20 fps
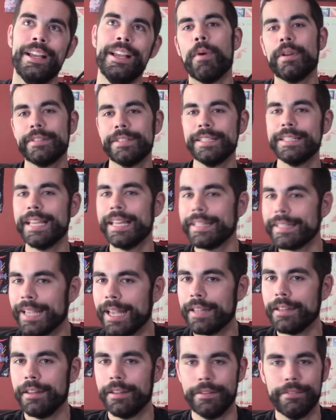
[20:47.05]
Once again,
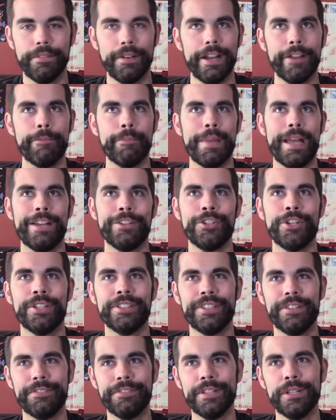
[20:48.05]
kind of like Five
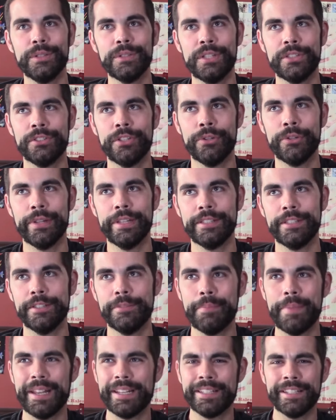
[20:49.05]
Magics, it feels as though this is
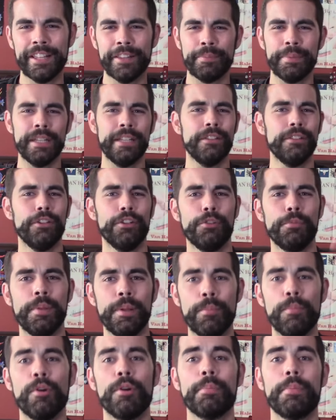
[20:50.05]
Megadeth being a little
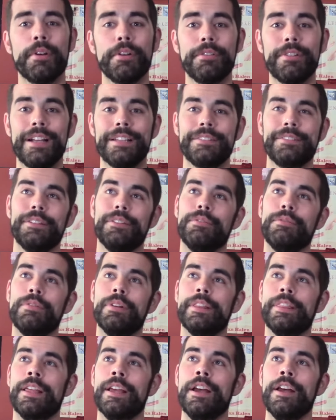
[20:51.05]
bit more progressive
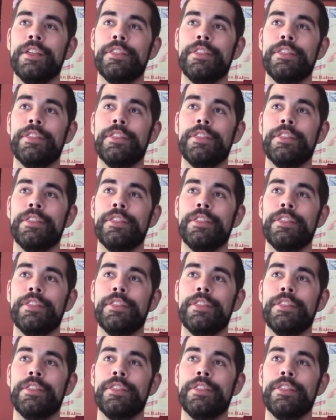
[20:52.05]
with